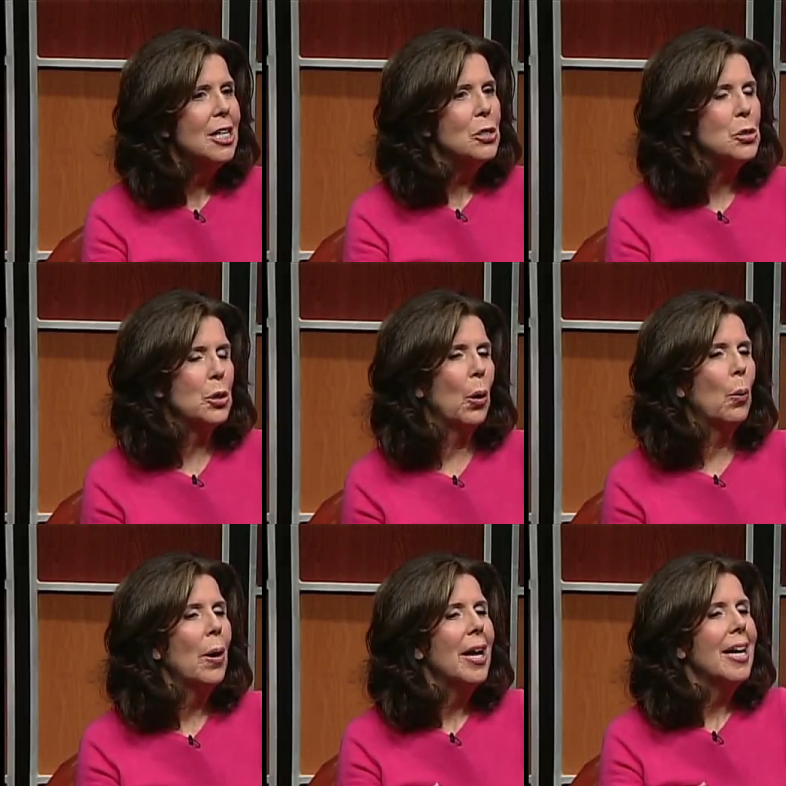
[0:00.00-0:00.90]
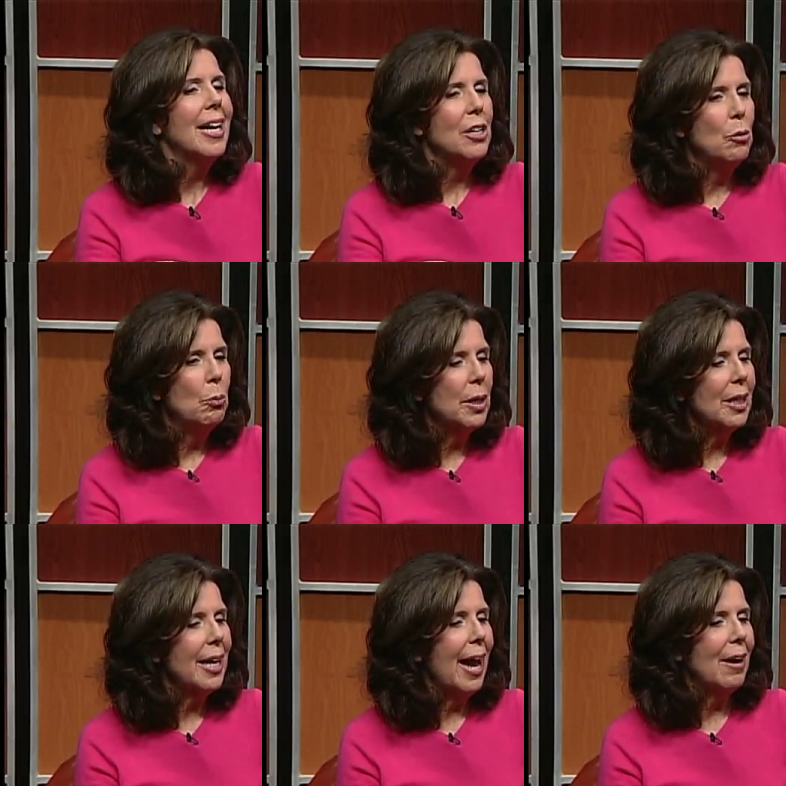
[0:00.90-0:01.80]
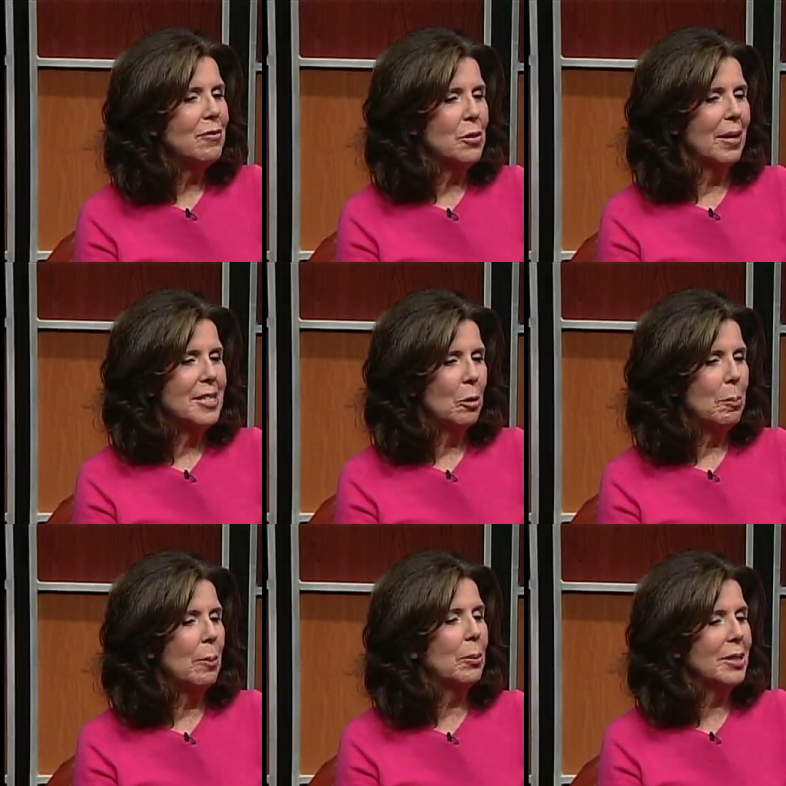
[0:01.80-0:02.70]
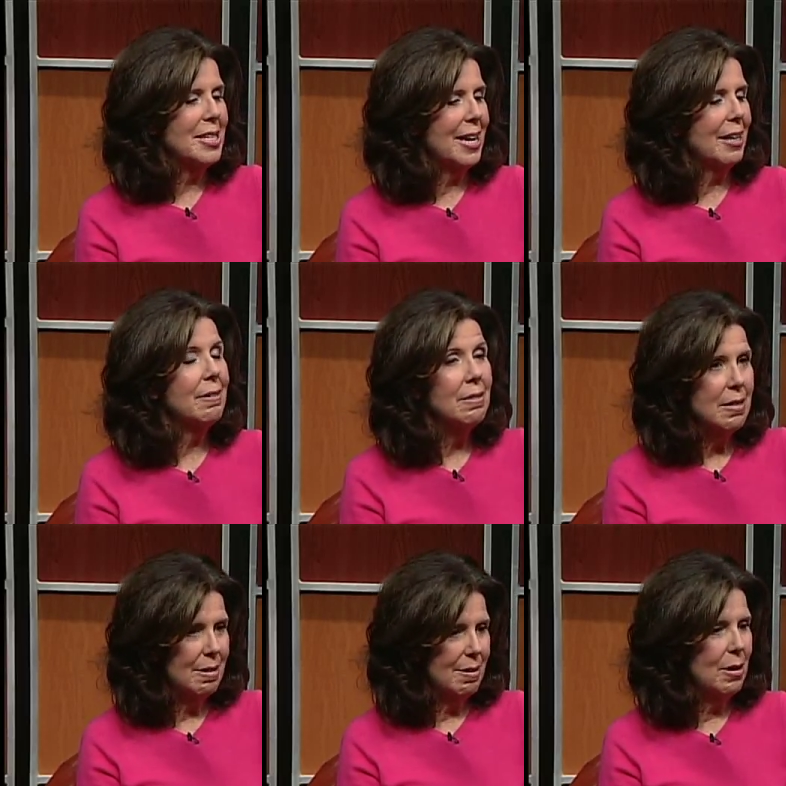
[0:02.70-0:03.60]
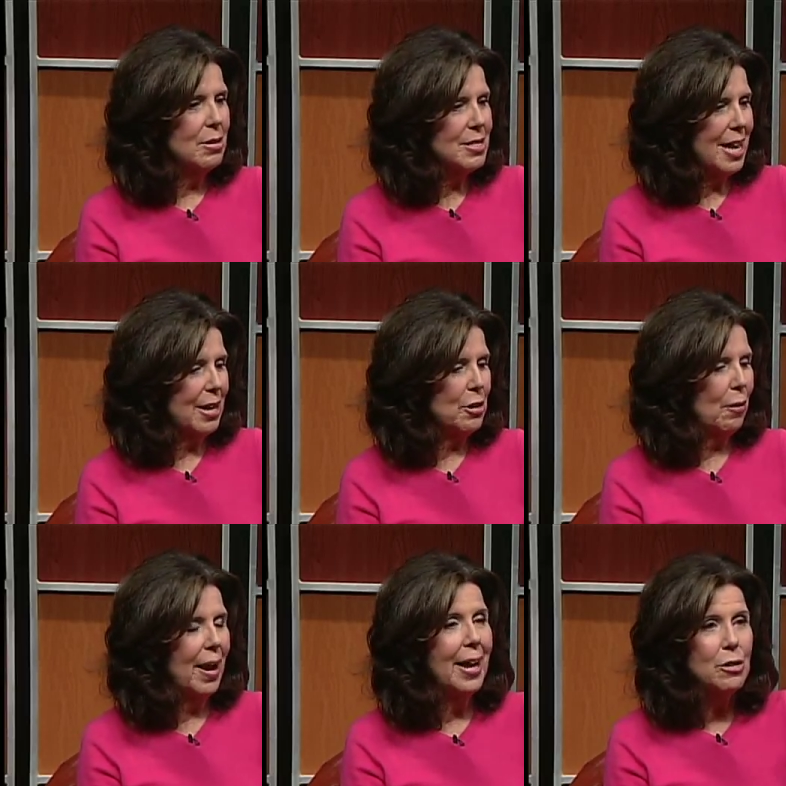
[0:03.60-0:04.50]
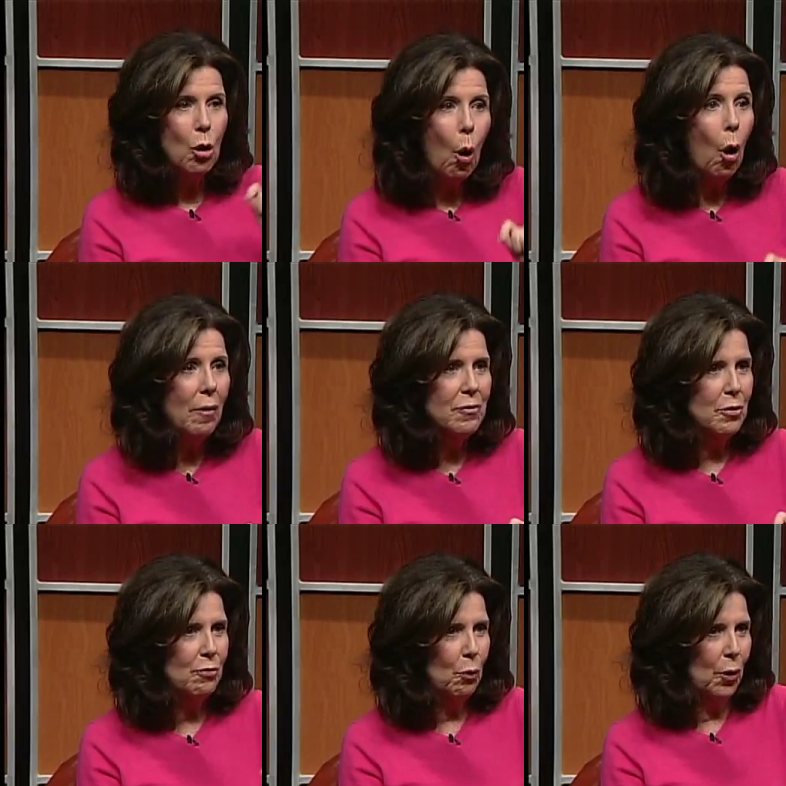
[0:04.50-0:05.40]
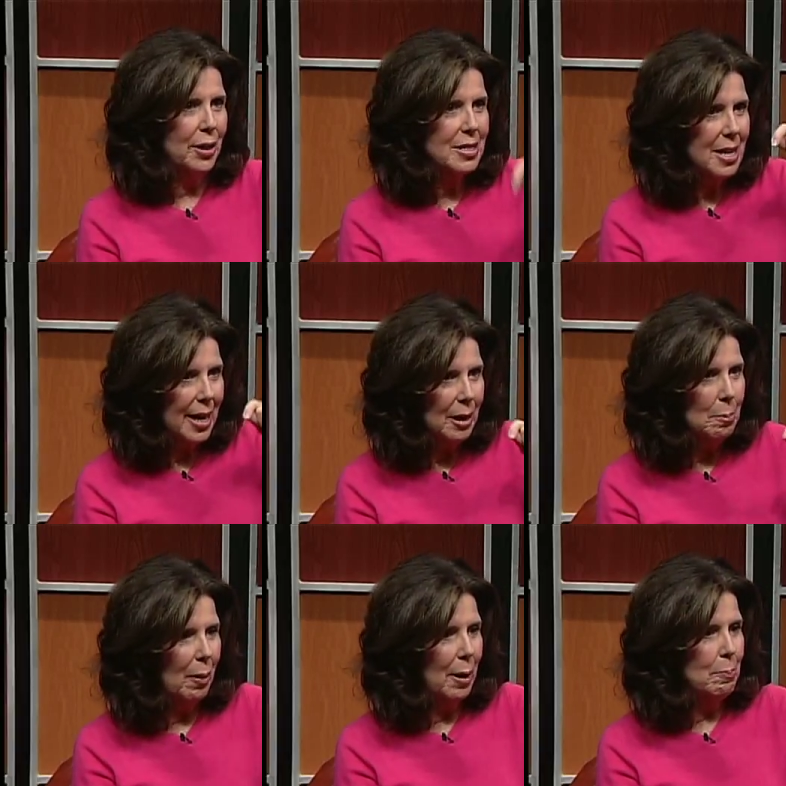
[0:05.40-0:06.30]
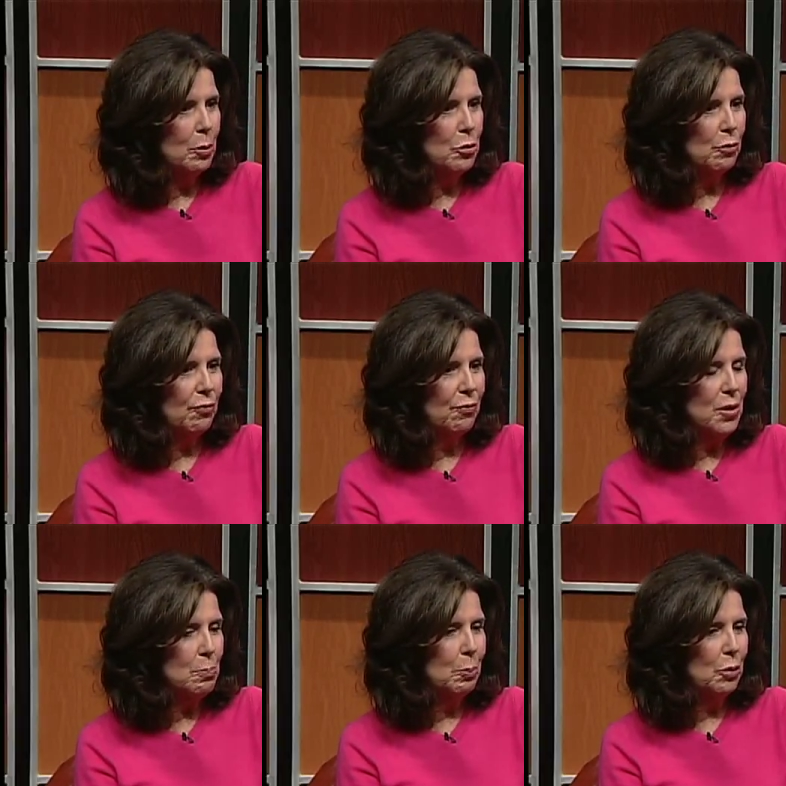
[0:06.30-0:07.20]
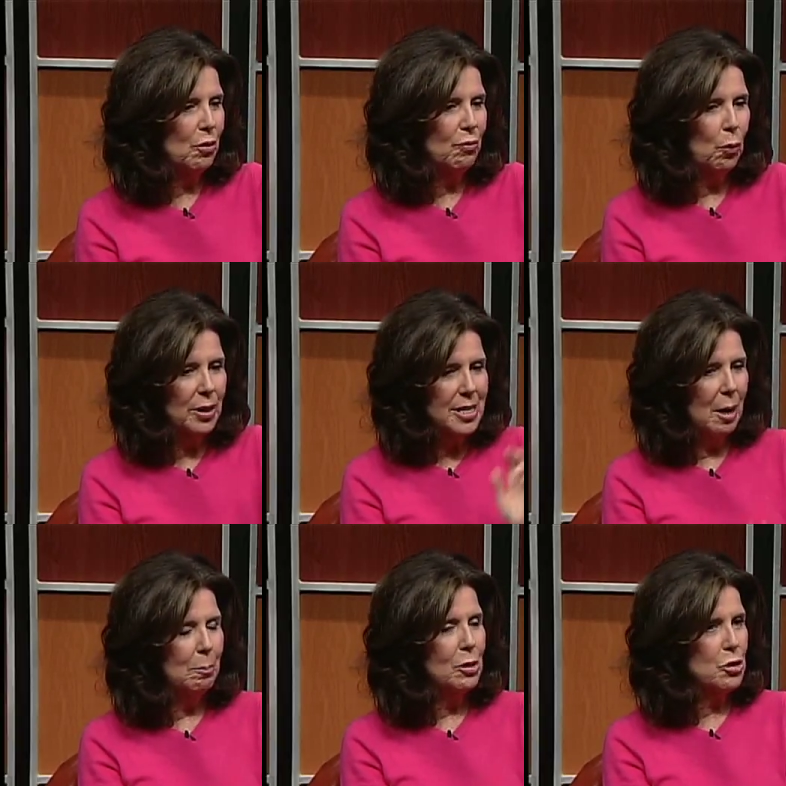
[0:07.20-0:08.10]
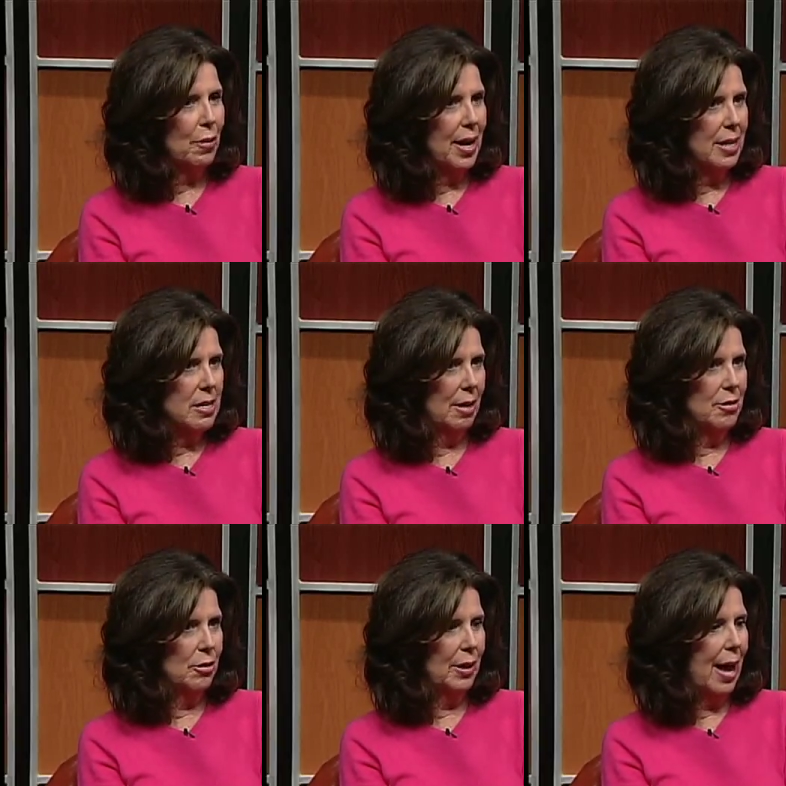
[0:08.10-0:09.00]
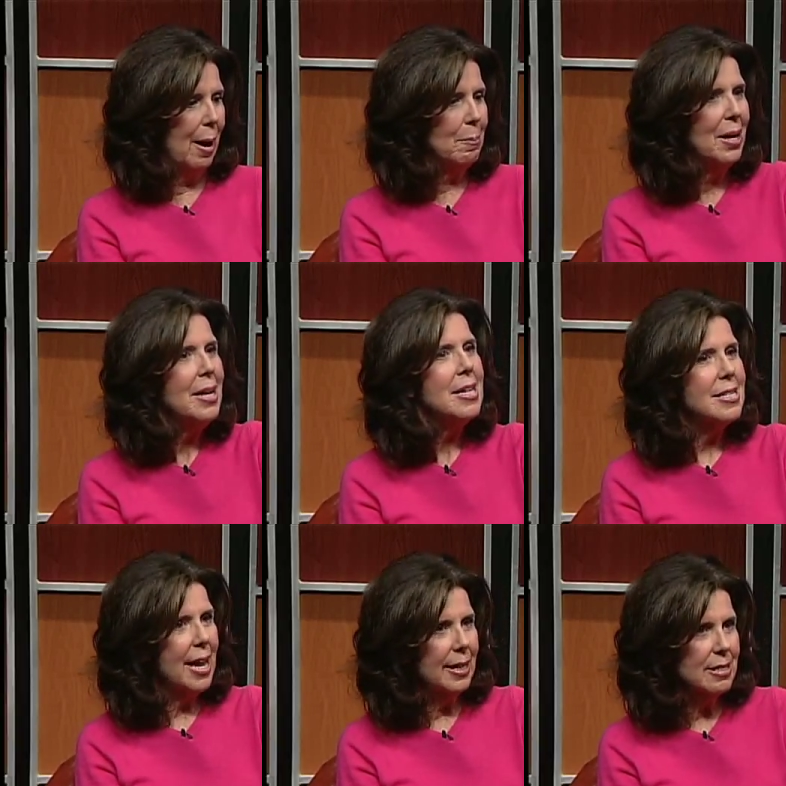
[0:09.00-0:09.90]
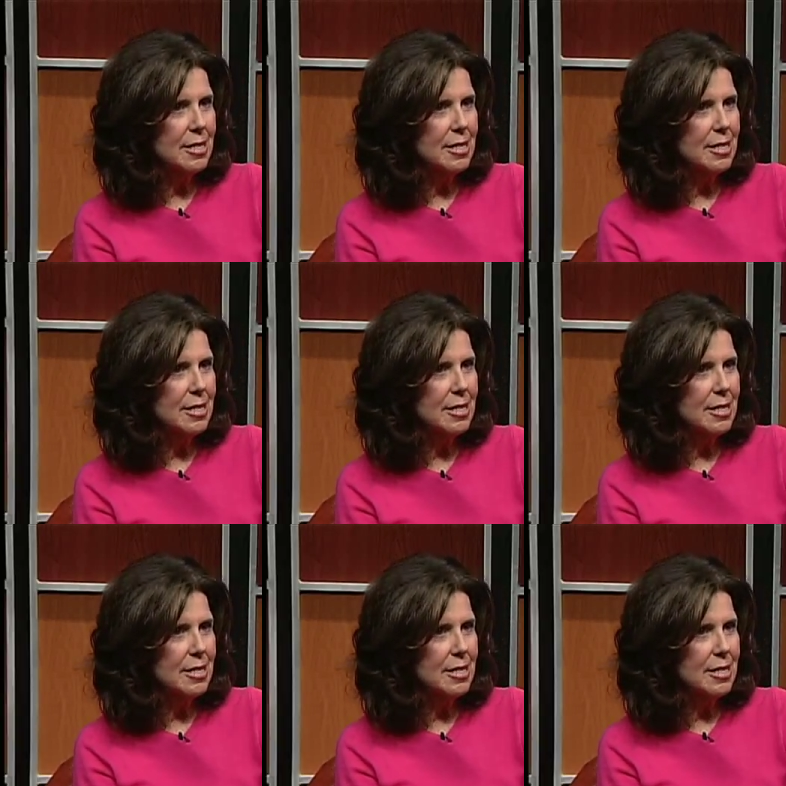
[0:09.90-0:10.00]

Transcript: So you really have to, I tell people to take your hand off the fork, take a bite, put the fork down, put your hand on your lap, take a